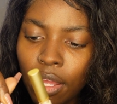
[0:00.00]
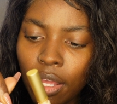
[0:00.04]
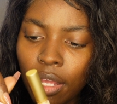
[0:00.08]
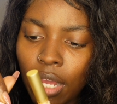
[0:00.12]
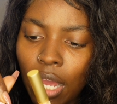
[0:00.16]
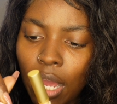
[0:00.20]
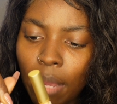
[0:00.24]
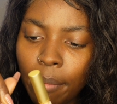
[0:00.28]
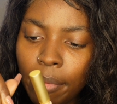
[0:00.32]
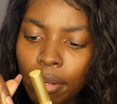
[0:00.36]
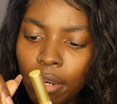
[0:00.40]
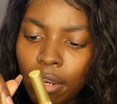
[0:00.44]

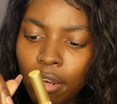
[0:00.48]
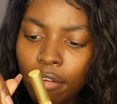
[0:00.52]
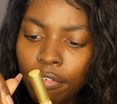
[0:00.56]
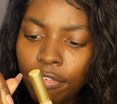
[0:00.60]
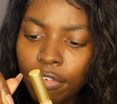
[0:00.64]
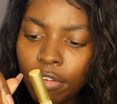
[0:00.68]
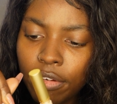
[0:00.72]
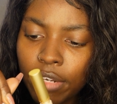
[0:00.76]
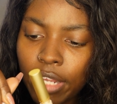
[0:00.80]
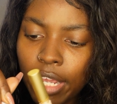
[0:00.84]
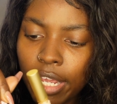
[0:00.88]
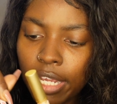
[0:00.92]
I've been on a
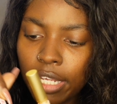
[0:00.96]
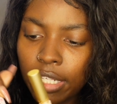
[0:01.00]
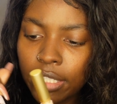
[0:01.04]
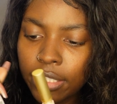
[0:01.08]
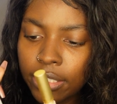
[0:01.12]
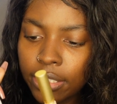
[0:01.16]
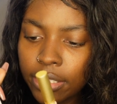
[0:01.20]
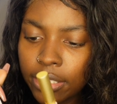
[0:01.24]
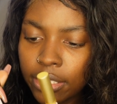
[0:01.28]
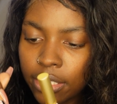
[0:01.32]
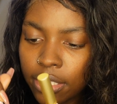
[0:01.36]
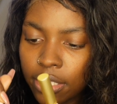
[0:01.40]
few
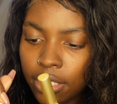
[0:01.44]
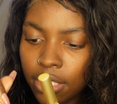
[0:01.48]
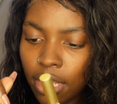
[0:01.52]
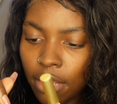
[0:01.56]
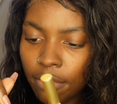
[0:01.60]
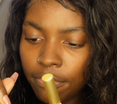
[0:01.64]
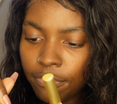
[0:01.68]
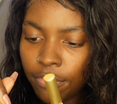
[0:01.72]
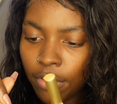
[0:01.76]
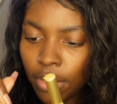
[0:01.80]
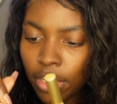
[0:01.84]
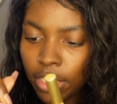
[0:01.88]
dates.
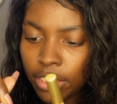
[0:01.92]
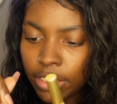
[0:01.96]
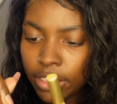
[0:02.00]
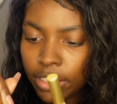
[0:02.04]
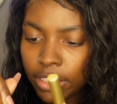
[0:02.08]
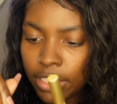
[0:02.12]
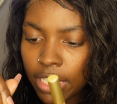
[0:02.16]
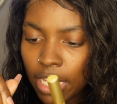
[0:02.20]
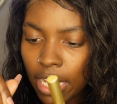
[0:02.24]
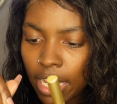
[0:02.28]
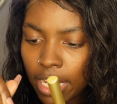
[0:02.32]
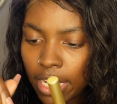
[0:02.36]
The
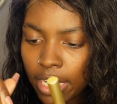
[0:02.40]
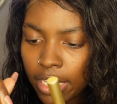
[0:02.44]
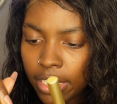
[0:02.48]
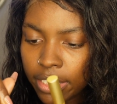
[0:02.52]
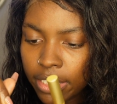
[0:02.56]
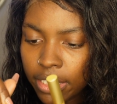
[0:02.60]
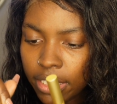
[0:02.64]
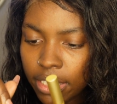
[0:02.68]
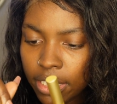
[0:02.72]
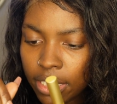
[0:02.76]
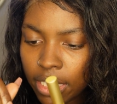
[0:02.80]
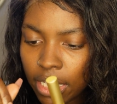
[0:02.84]
first
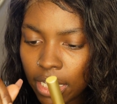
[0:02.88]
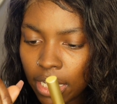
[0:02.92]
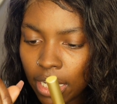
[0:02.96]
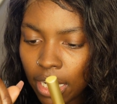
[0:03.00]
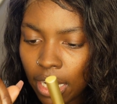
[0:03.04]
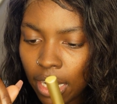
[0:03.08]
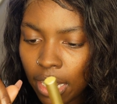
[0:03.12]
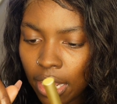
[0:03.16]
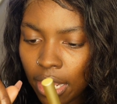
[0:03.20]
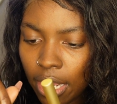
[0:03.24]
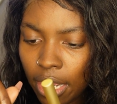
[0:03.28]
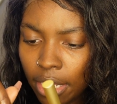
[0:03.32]
date, the
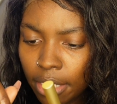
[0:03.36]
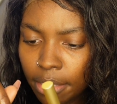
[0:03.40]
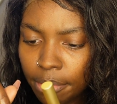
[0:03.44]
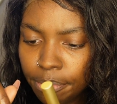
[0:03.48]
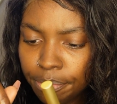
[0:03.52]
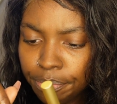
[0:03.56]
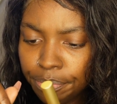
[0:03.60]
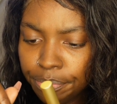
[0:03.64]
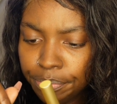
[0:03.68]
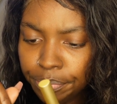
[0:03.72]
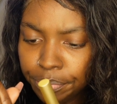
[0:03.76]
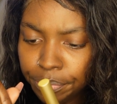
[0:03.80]

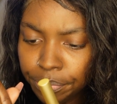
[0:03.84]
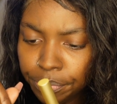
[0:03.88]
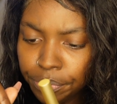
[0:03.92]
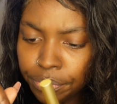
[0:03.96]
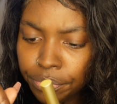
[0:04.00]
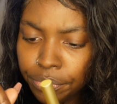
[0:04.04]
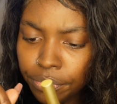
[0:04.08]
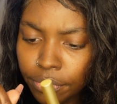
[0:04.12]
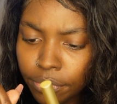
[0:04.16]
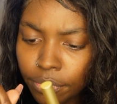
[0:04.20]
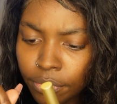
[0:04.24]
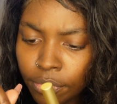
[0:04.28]
guy,
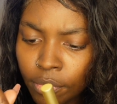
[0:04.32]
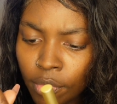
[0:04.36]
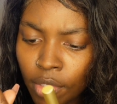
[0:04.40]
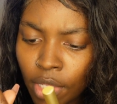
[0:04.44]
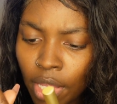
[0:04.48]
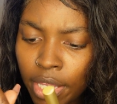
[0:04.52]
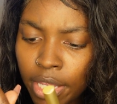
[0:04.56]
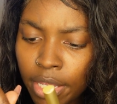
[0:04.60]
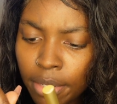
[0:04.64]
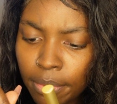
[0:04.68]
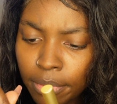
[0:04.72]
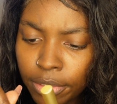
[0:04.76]

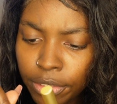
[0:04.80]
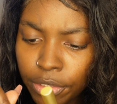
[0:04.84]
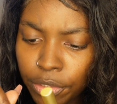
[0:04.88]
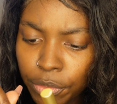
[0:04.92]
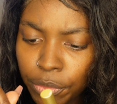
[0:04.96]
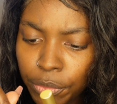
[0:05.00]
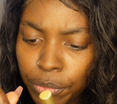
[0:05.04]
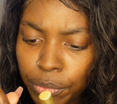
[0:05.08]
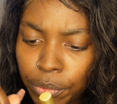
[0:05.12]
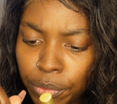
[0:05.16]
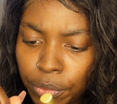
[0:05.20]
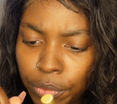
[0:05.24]
he was
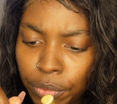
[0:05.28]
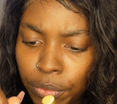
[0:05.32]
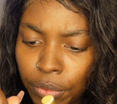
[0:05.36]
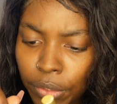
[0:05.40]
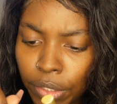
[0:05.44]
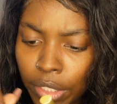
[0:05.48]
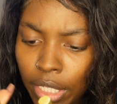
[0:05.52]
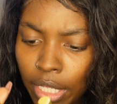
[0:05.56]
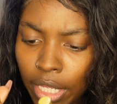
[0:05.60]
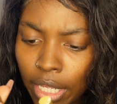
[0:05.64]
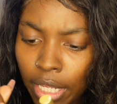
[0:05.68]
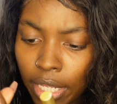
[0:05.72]

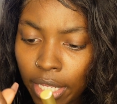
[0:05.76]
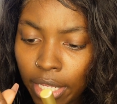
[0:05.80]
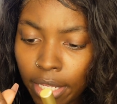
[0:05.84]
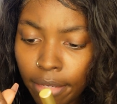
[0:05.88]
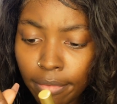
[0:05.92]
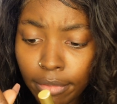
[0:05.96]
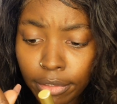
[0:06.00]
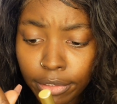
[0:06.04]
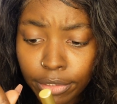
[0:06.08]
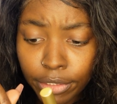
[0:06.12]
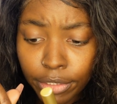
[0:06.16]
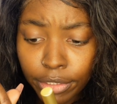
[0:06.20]
cool. He
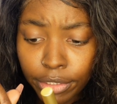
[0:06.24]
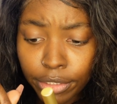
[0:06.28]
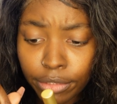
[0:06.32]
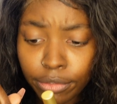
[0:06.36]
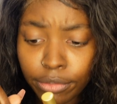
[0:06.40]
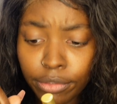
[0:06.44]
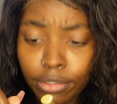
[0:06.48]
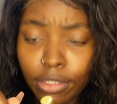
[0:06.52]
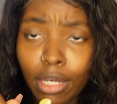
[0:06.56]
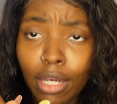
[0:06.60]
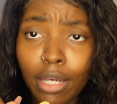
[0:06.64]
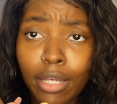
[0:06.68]
was
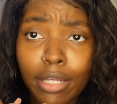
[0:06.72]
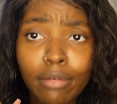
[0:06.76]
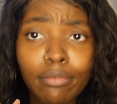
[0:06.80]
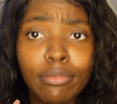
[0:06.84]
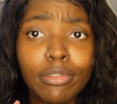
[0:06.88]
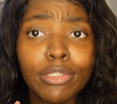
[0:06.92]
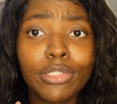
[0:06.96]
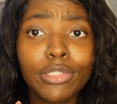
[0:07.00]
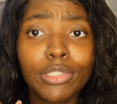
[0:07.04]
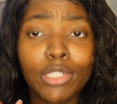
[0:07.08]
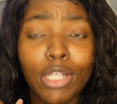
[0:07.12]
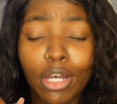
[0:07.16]
cute, y'all. He
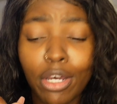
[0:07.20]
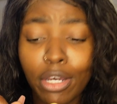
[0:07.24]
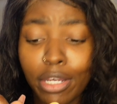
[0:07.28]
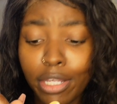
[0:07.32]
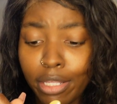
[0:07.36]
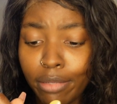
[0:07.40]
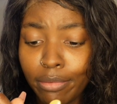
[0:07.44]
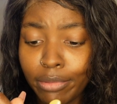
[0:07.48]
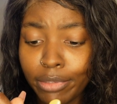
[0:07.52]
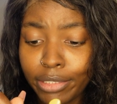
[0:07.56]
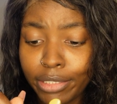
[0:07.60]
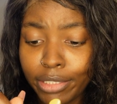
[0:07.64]
was tall.
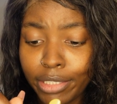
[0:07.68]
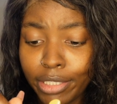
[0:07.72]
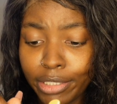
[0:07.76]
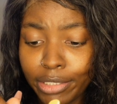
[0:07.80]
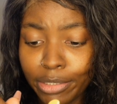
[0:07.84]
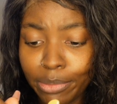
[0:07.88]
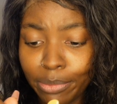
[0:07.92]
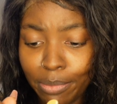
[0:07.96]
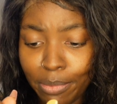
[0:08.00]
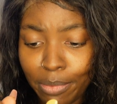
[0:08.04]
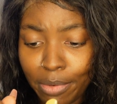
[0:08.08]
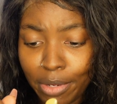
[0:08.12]
He was
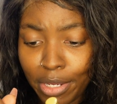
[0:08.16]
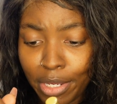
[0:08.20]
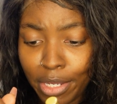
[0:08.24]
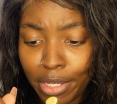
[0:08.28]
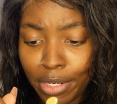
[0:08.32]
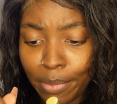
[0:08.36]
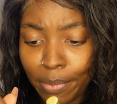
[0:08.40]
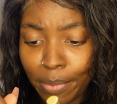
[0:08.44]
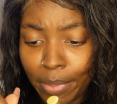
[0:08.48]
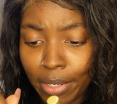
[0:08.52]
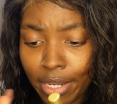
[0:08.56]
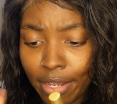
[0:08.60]

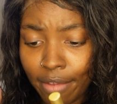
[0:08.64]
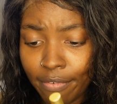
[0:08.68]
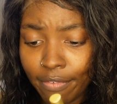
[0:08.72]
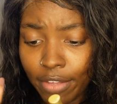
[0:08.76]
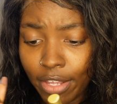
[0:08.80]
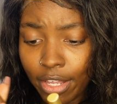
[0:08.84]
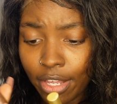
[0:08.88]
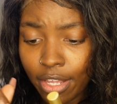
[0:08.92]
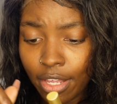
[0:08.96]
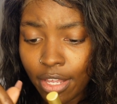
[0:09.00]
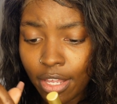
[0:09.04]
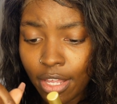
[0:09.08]
6'1" or
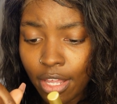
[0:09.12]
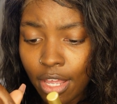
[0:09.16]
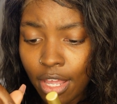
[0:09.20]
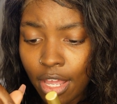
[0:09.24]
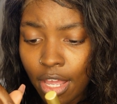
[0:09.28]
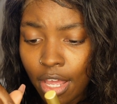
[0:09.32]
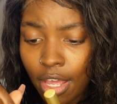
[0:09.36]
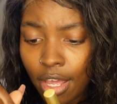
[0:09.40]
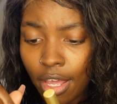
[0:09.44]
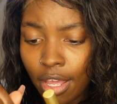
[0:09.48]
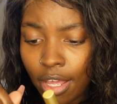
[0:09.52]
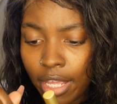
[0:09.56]
whatever.
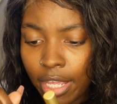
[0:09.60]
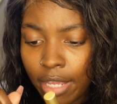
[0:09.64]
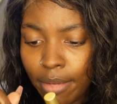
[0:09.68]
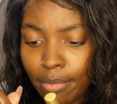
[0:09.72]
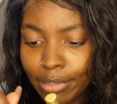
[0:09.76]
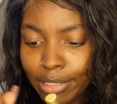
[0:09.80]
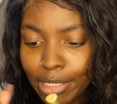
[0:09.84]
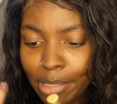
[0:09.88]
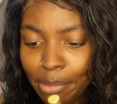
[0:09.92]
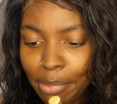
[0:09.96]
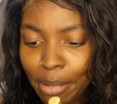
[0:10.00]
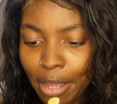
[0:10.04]
He
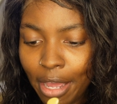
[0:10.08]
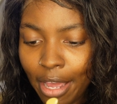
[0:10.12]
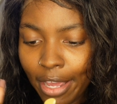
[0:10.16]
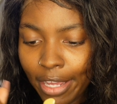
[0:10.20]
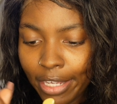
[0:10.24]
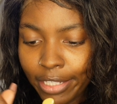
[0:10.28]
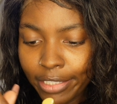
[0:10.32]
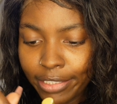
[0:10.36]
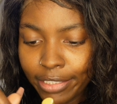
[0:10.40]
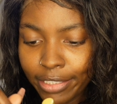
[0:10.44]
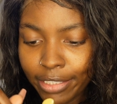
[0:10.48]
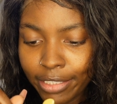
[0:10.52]
was a
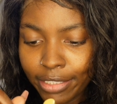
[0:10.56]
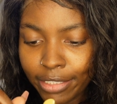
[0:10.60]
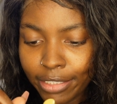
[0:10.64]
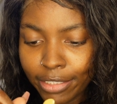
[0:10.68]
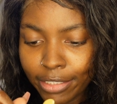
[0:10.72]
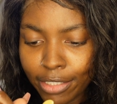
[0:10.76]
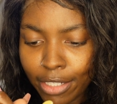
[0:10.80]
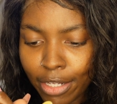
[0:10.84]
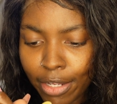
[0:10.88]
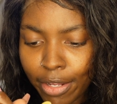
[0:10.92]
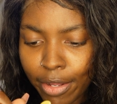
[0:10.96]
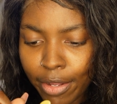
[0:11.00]

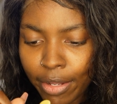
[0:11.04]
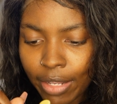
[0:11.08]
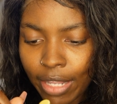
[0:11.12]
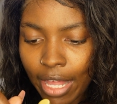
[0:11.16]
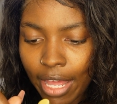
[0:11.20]
Pisces, though.